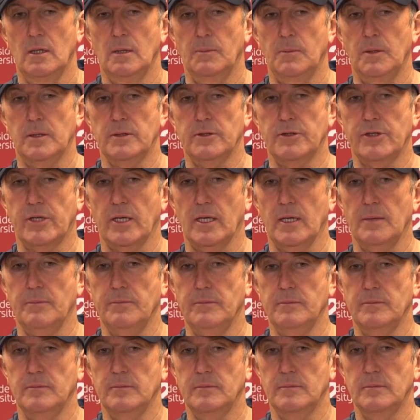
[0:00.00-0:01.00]
But
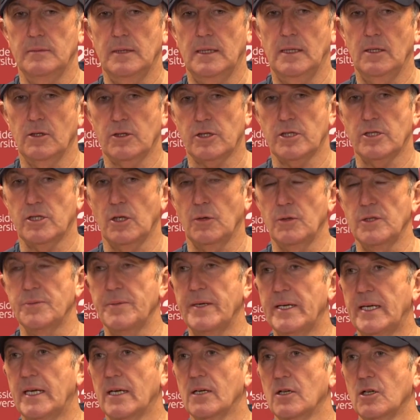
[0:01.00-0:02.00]
it looks as though he's
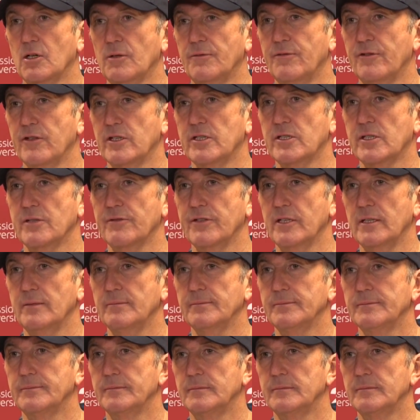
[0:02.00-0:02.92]
making a good fist of it.